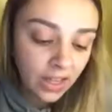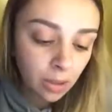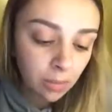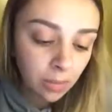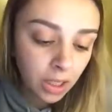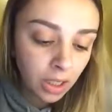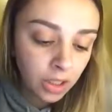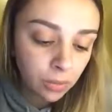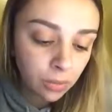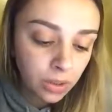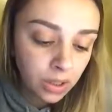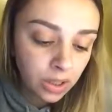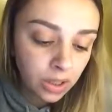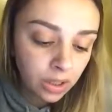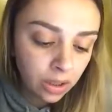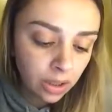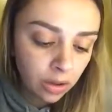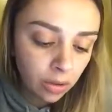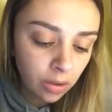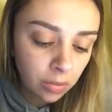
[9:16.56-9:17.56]
so much. Was there
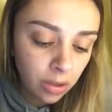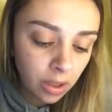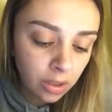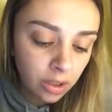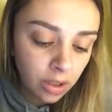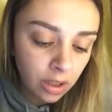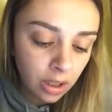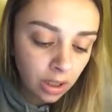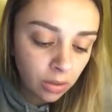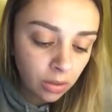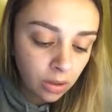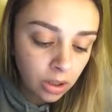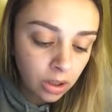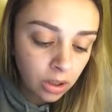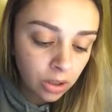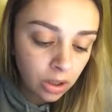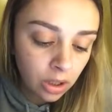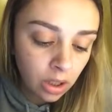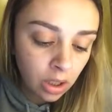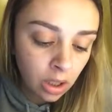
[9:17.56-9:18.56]
another part to that
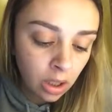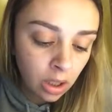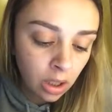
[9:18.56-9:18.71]
question?